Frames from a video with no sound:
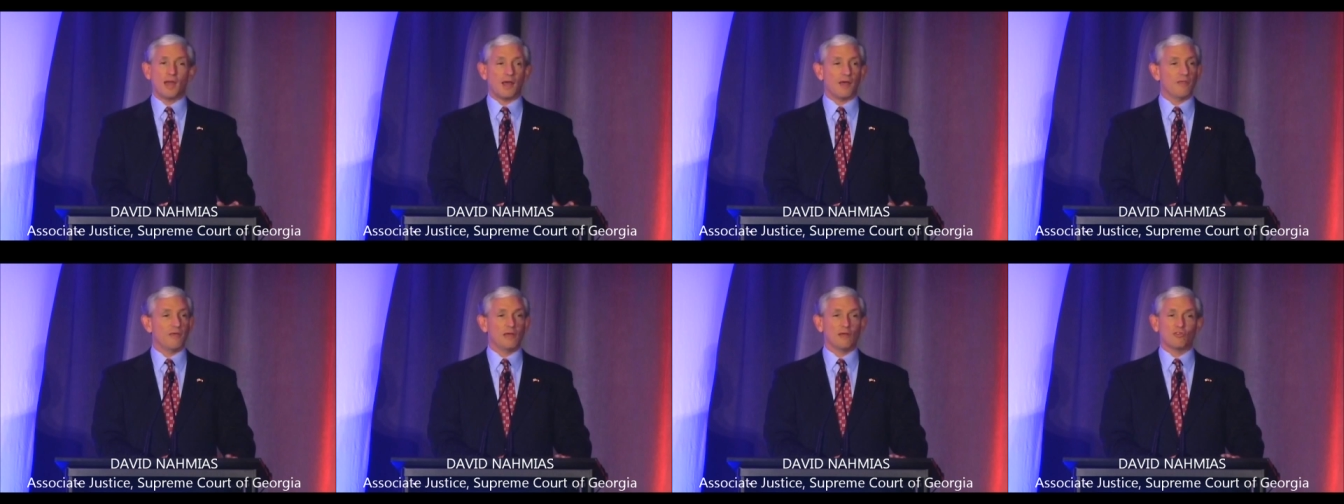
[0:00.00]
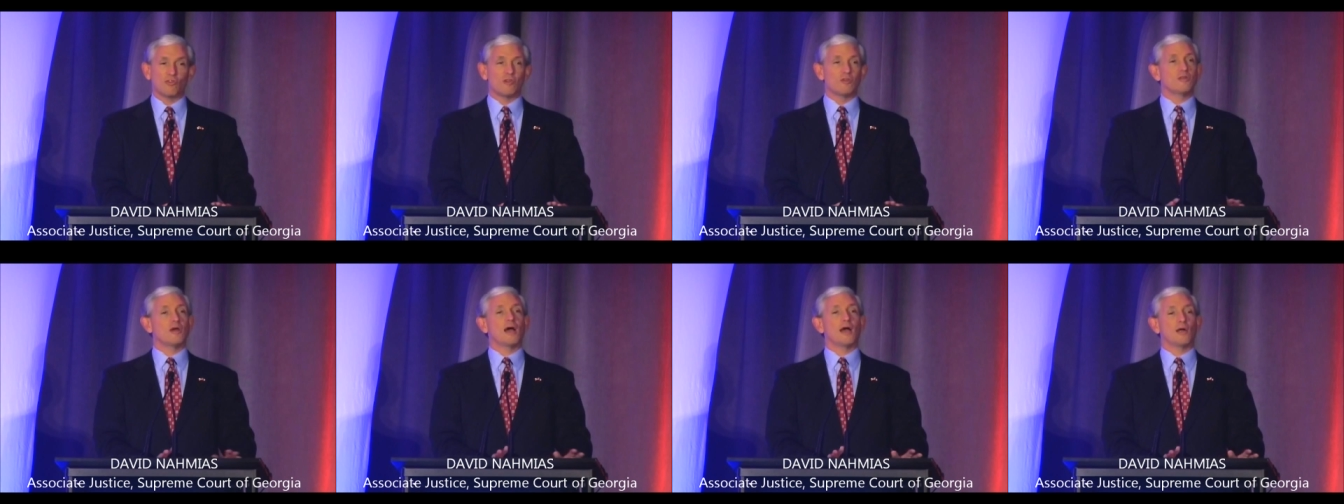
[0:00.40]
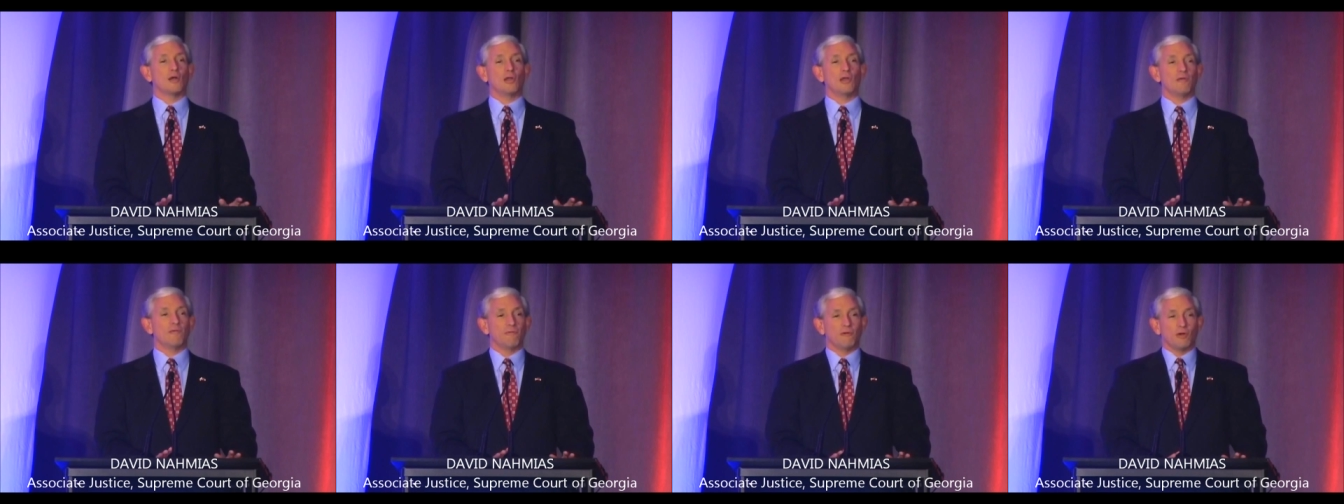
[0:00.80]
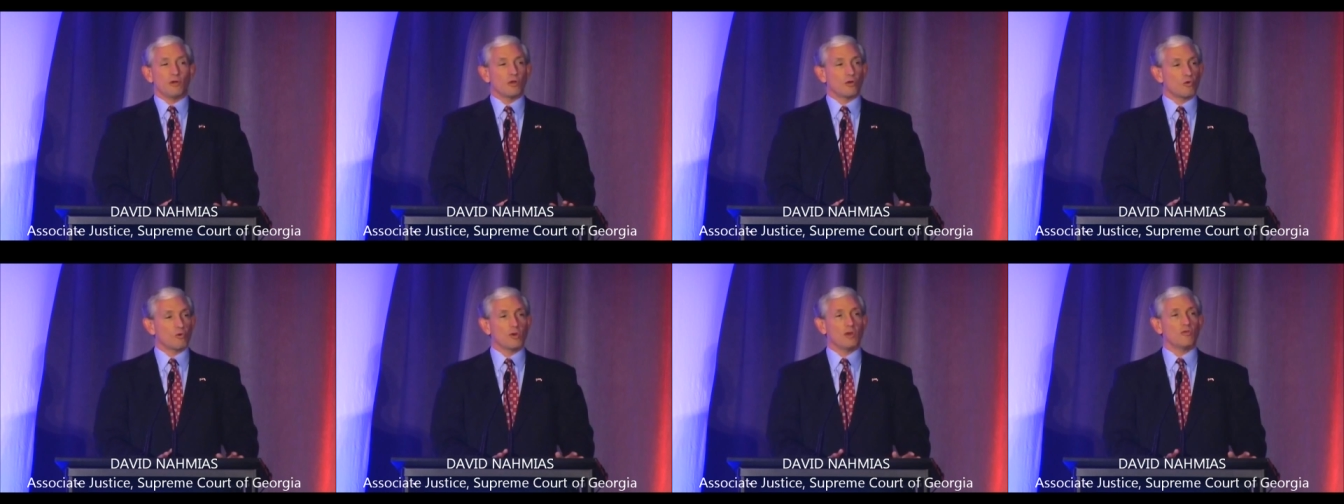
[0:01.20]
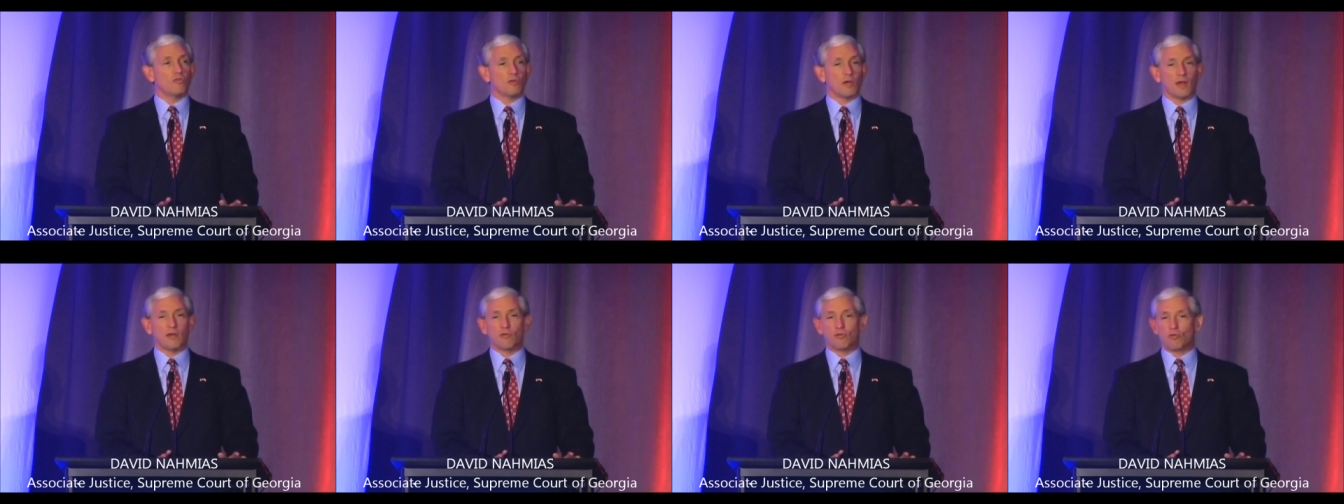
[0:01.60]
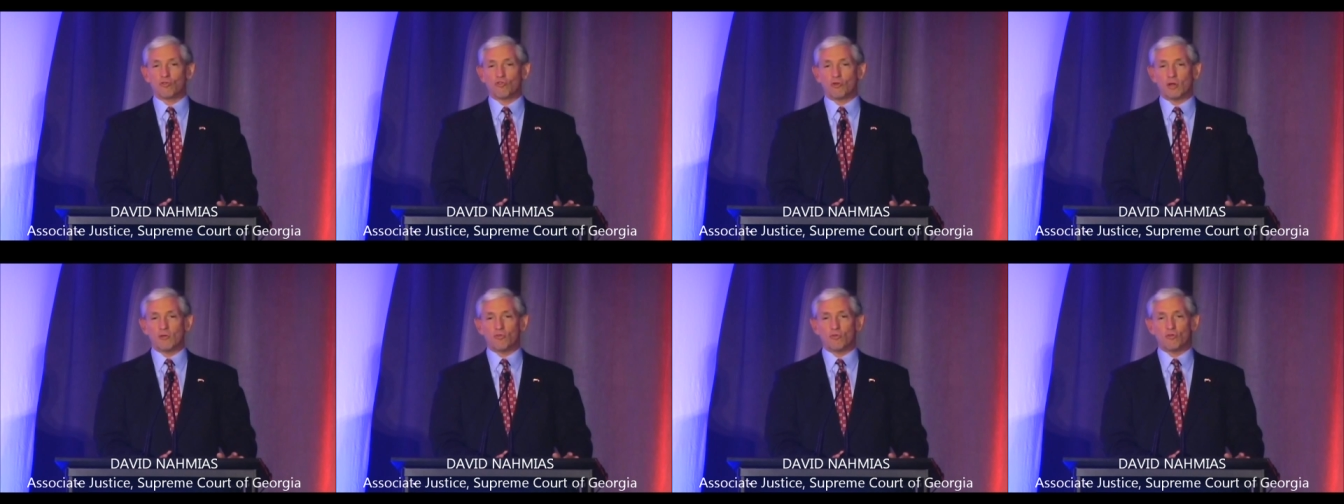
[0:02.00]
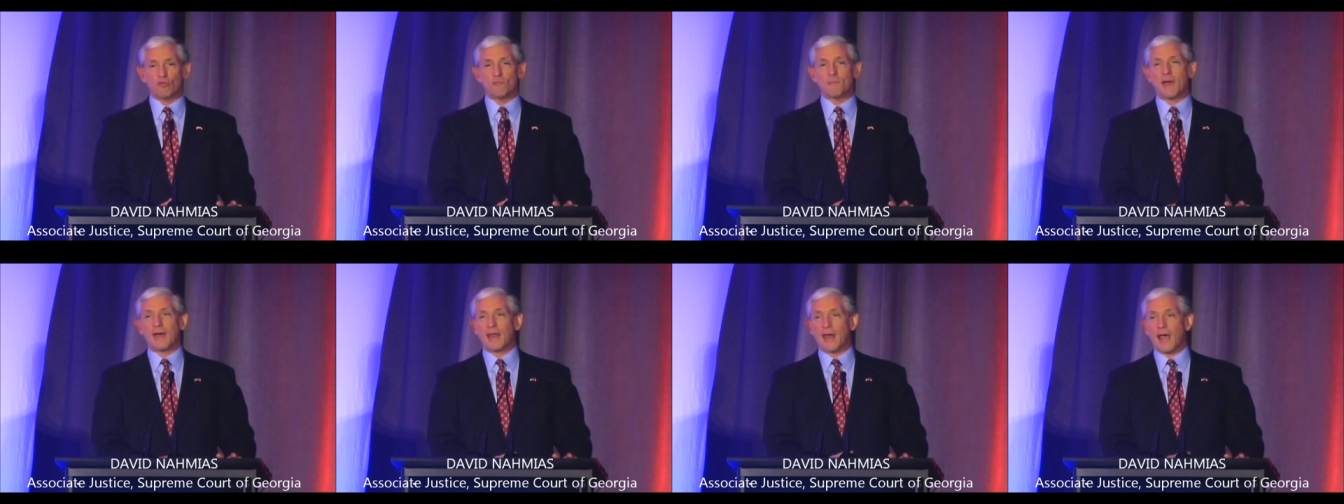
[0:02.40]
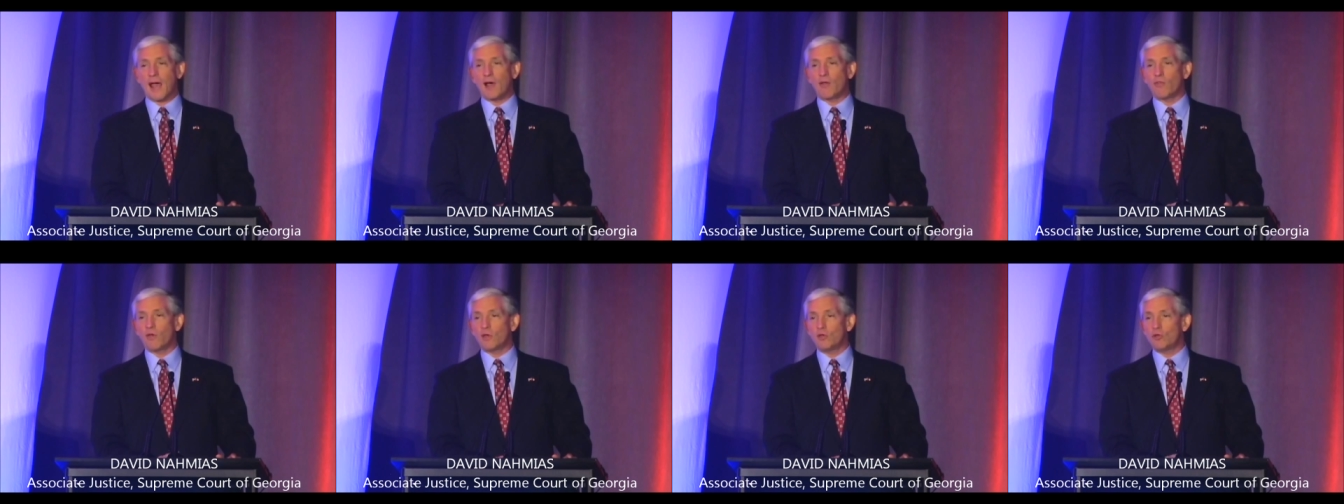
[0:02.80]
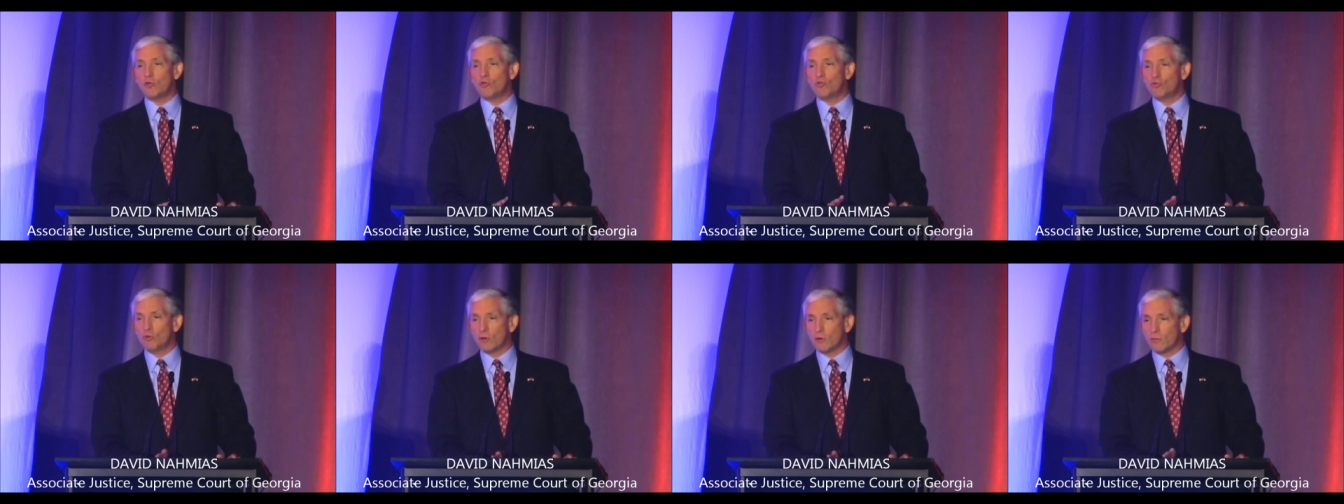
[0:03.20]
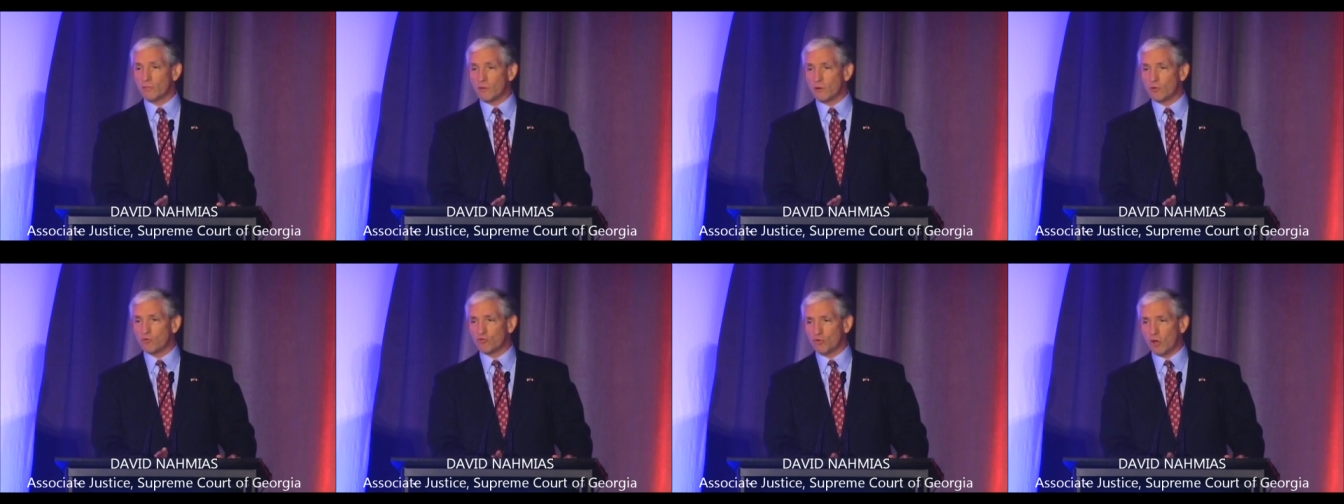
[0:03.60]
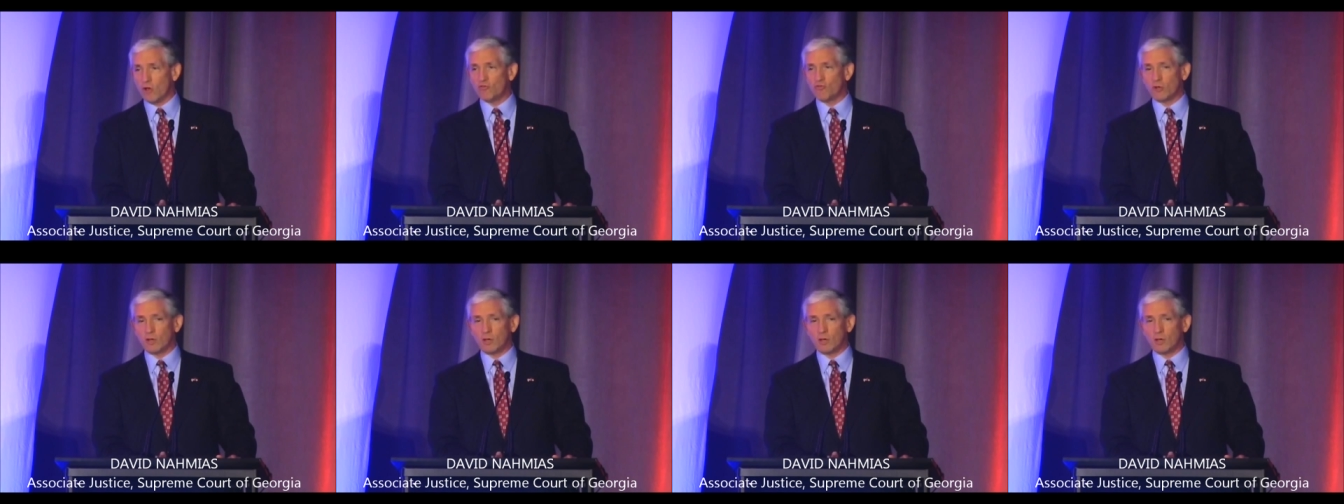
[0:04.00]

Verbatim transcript: I think it's entirely fair to criticize the judges about how they do their judging.